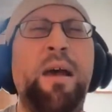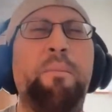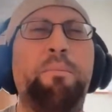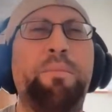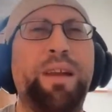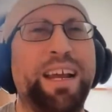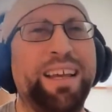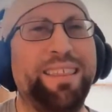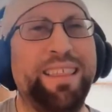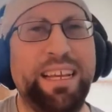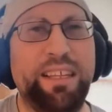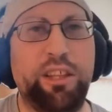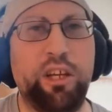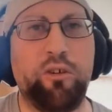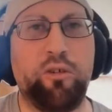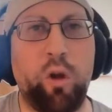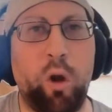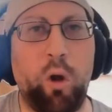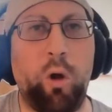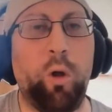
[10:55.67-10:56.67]
but I think
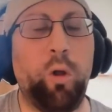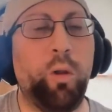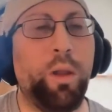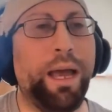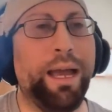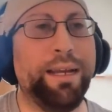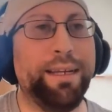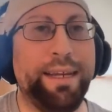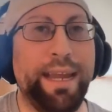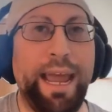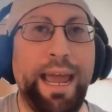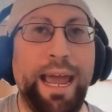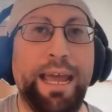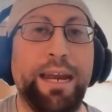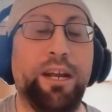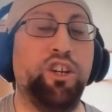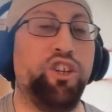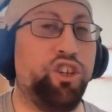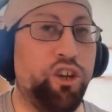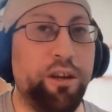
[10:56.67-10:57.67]
their goal,
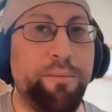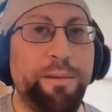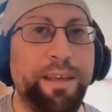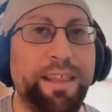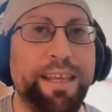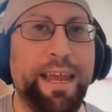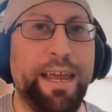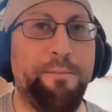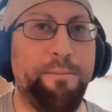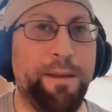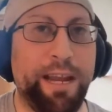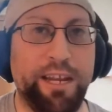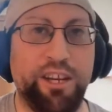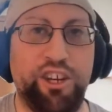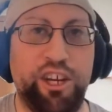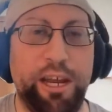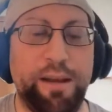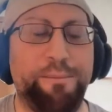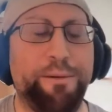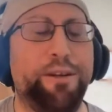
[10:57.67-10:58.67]
again, should be the NBA
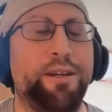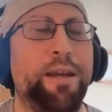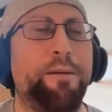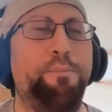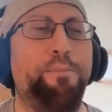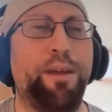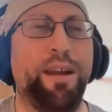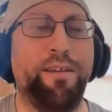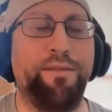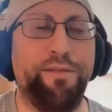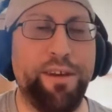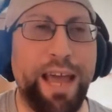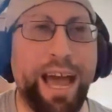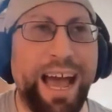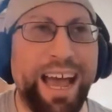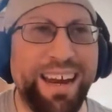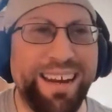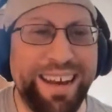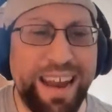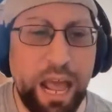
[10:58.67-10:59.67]
championship, but if
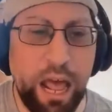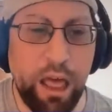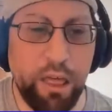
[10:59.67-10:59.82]
not,